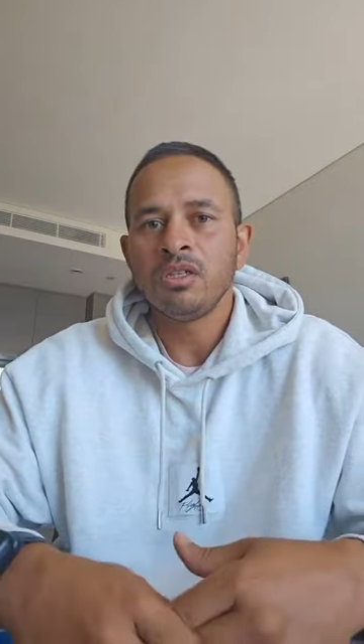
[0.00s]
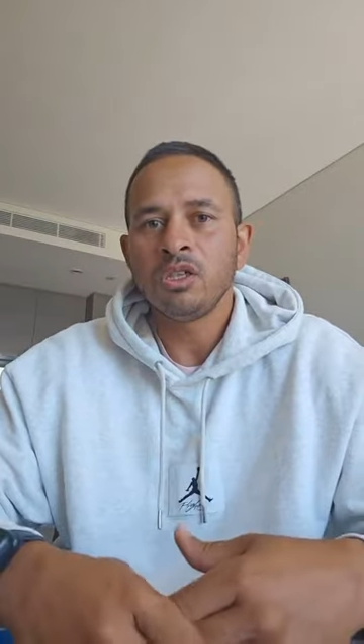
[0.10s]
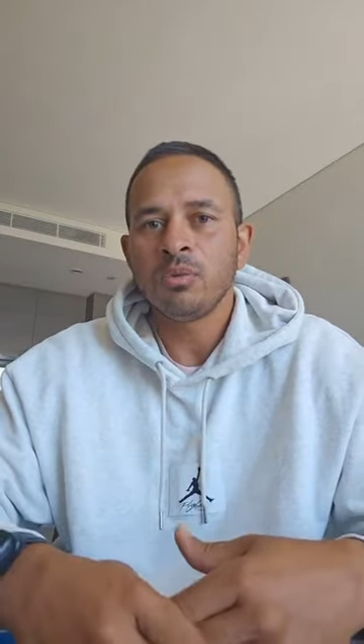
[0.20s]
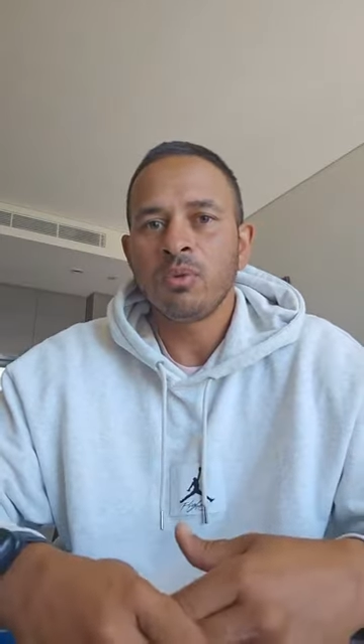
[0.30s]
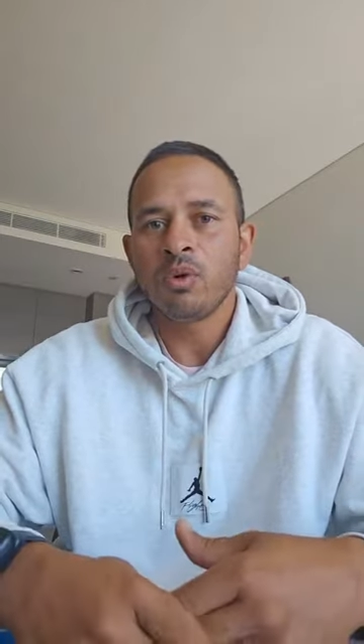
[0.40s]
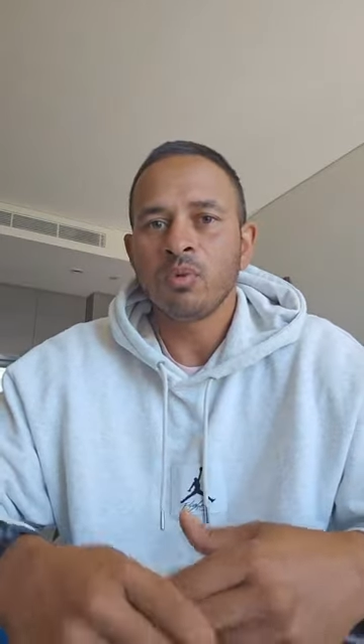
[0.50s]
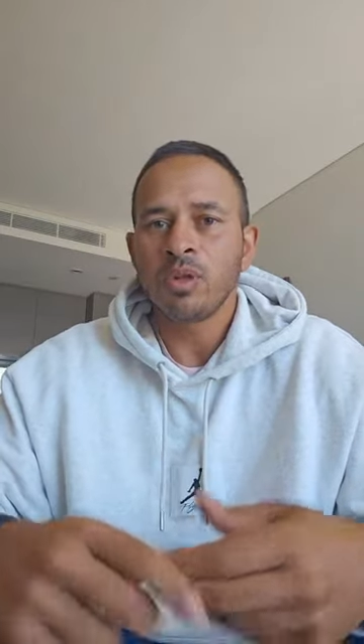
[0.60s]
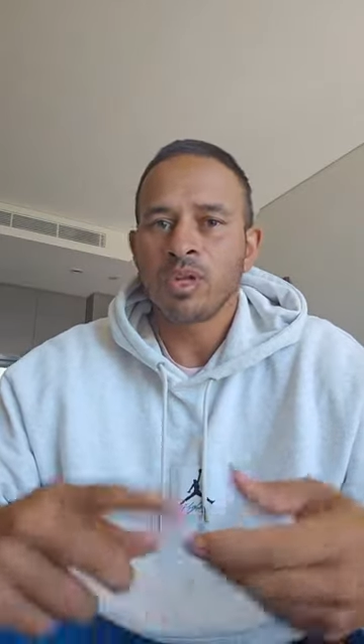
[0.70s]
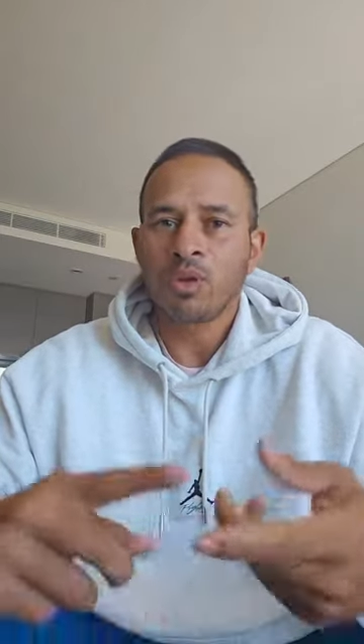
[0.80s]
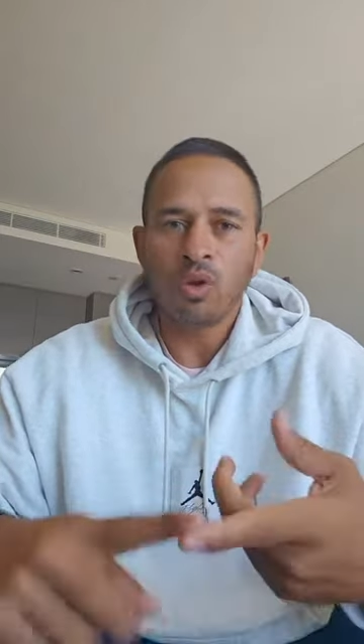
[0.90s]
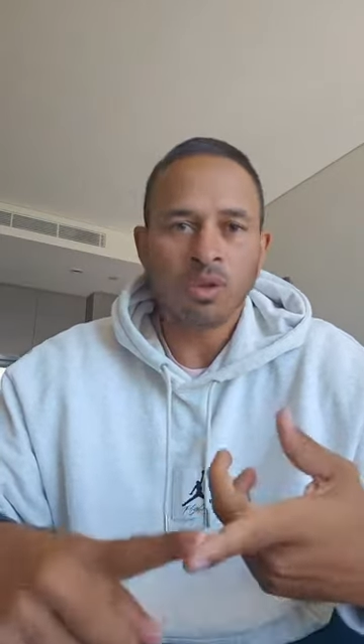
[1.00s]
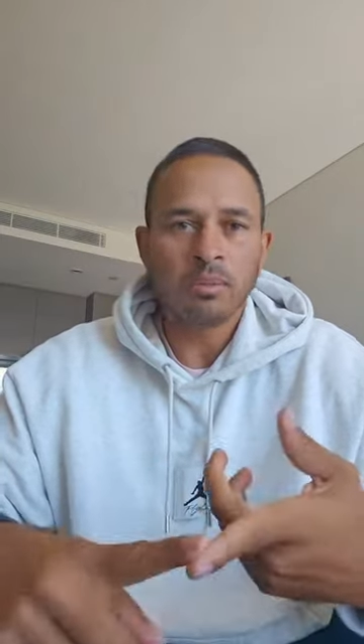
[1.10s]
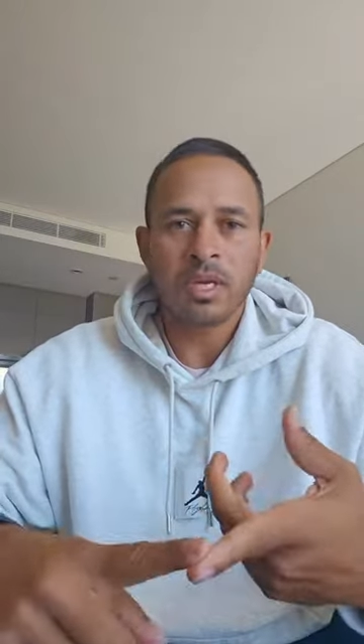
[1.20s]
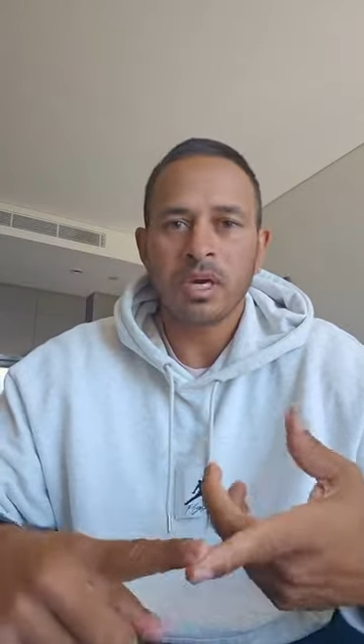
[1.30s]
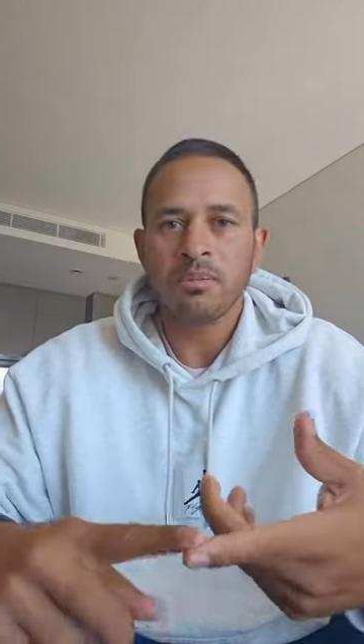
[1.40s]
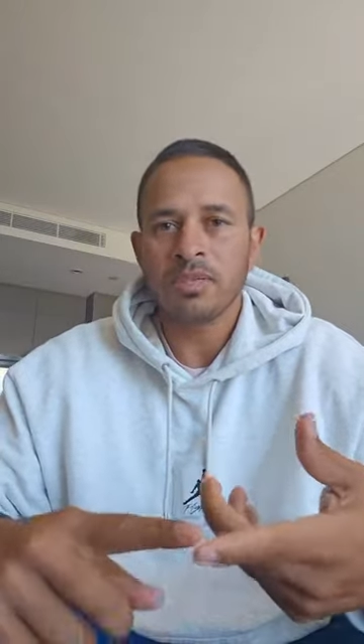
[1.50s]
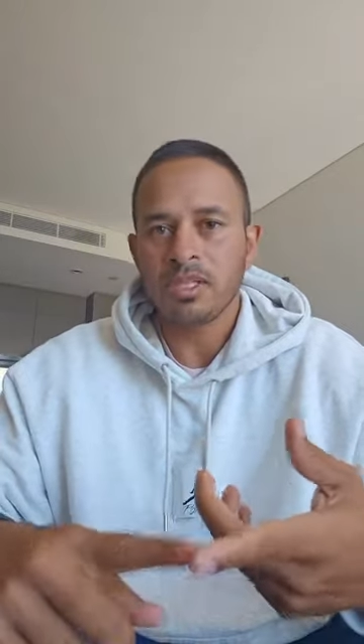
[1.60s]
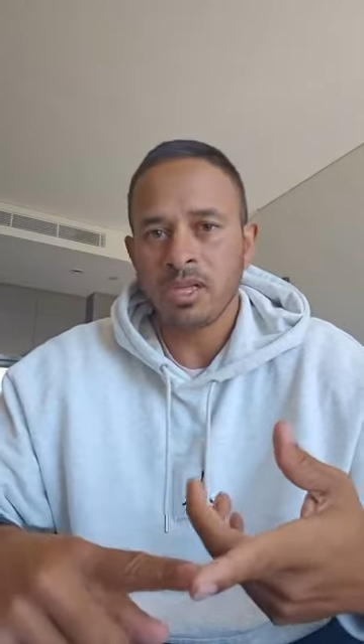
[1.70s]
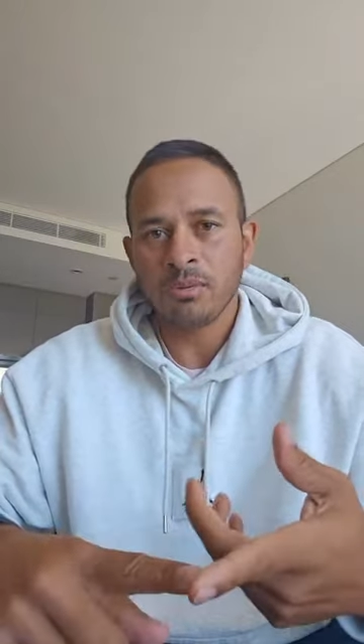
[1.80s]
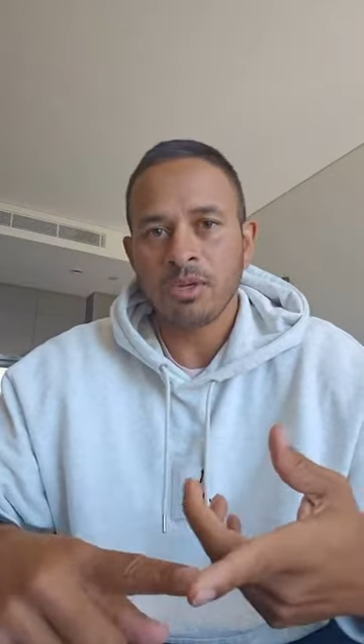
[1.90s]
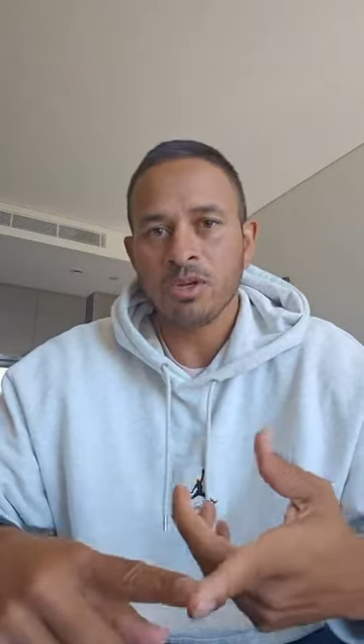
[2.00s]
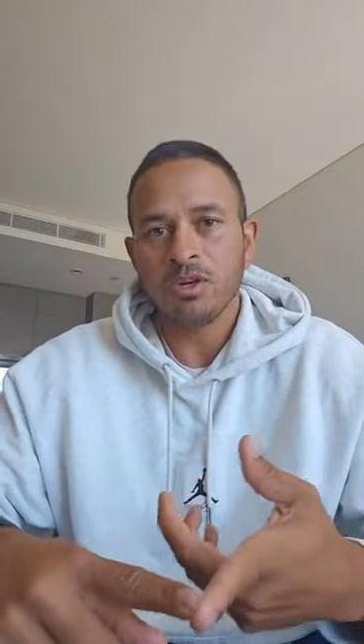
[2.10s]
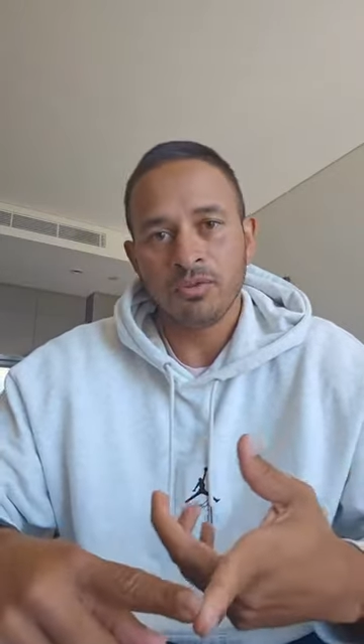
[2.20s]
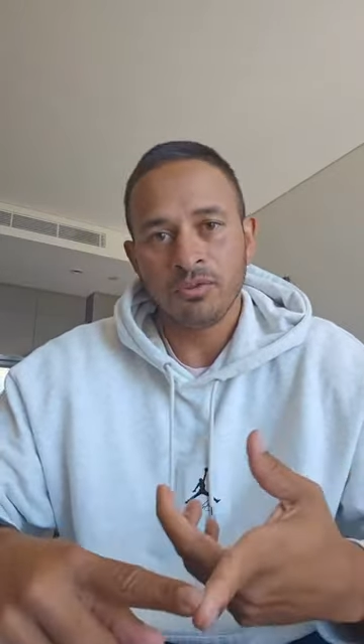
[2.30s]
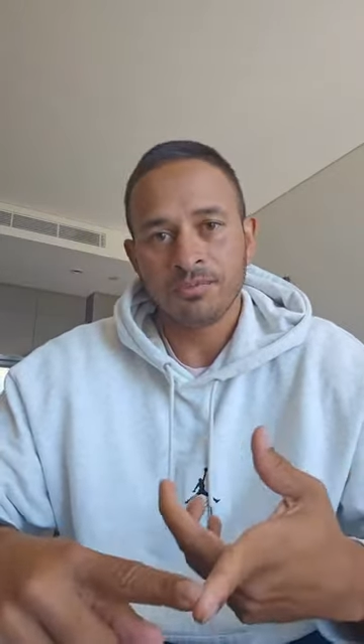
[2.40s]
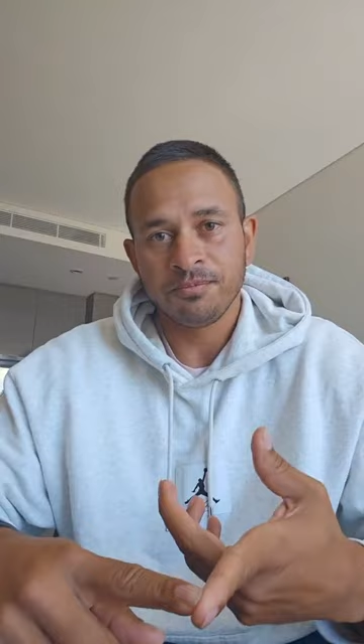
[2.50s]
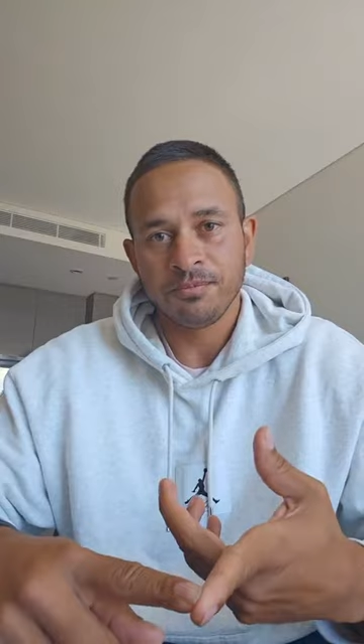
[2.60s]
to the point where they're calling me up and telling me off,